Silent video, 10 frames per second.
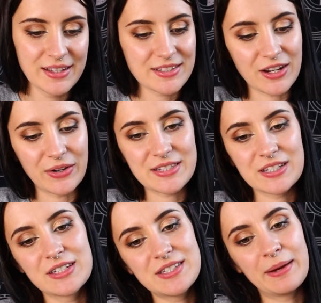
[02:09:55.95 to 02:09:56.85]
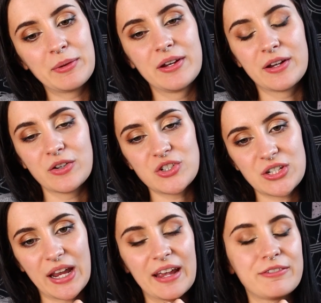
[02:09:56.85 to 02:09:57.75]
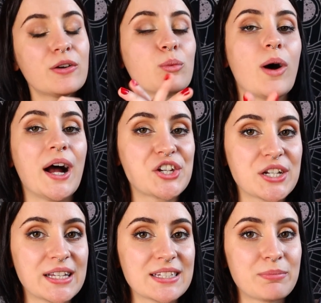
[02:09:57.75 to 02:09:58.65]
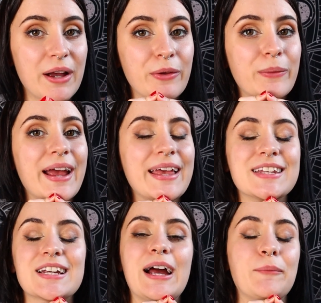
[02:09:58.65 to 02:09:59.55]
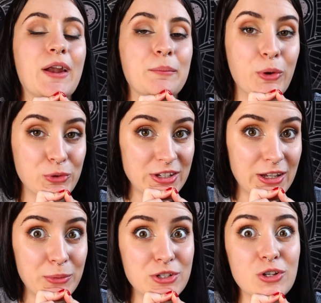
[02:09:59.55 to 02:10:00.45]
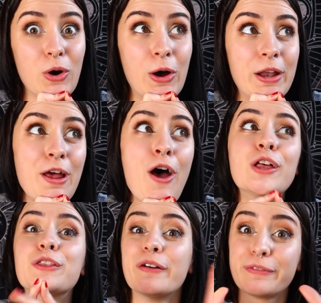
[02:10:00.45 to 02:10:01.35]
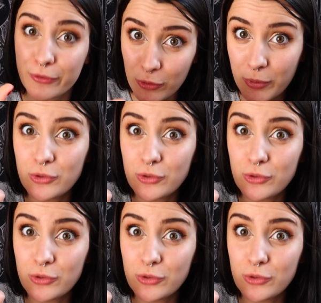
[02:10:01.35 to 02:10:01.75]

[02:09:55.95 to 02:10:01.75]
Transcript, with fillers: So it's a good time to negotiate. If you're watching this, by the way, the time that I'm posting it, which is on the full